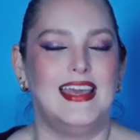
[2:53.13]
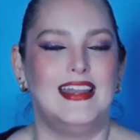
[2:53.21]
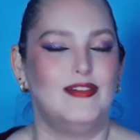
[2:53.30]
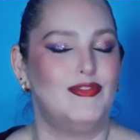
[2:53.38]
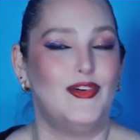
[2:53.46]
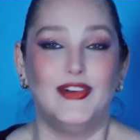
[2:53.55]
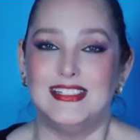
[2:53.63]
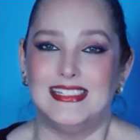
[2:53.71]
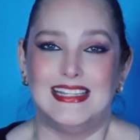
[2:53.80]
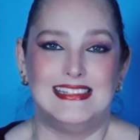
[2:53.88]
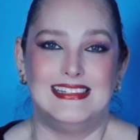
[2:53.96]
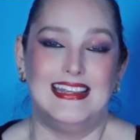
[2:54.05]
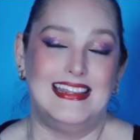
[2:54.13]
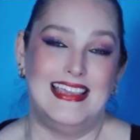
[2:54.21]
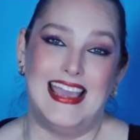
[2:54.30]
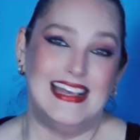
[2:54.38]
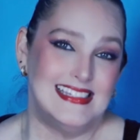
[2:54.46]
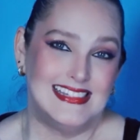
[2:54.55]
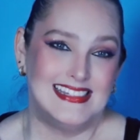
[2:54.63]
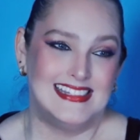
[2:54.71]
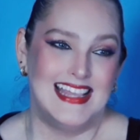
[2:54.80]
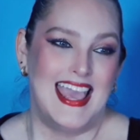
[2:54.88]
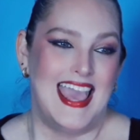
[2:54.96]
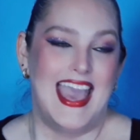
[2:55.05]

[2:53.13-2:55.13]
And of course I said yes.